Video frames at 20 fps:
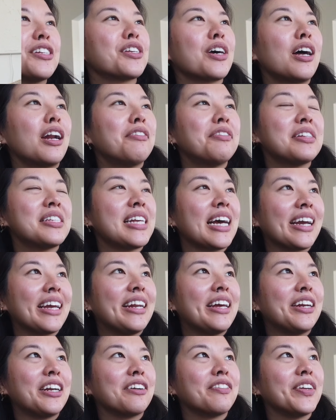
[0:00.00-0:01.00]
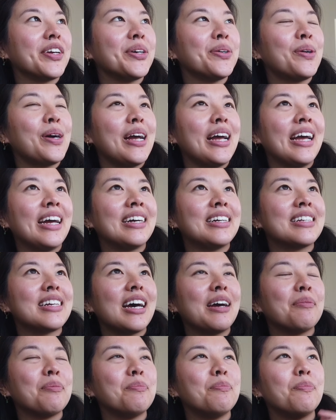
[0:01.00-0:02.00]
just got off a second interview and
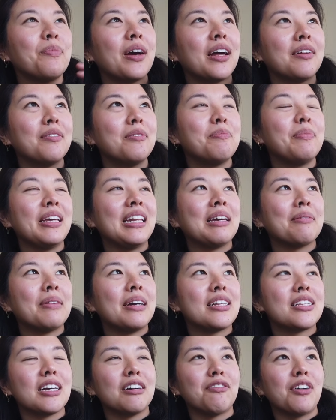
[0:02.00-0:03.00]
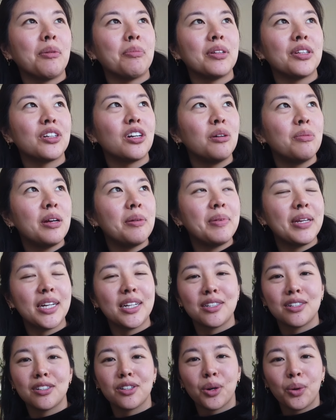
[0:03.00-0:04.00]
I'm kind of beating myself up a little bit
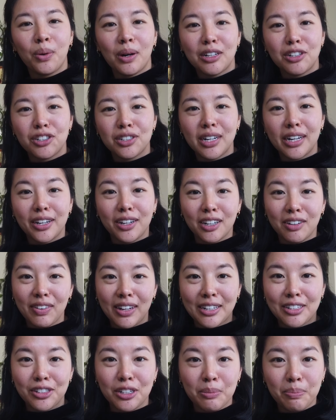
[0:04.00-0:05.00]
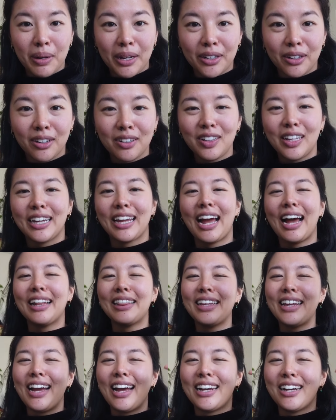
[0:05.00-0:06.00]
because there's a question I could have answered better. Like
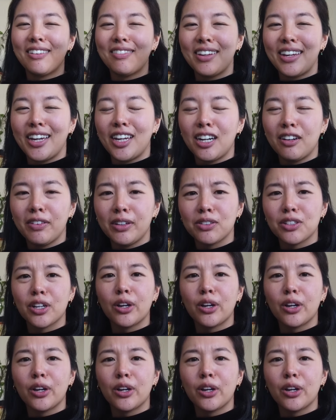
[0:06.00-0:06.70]
at the end of the interview, I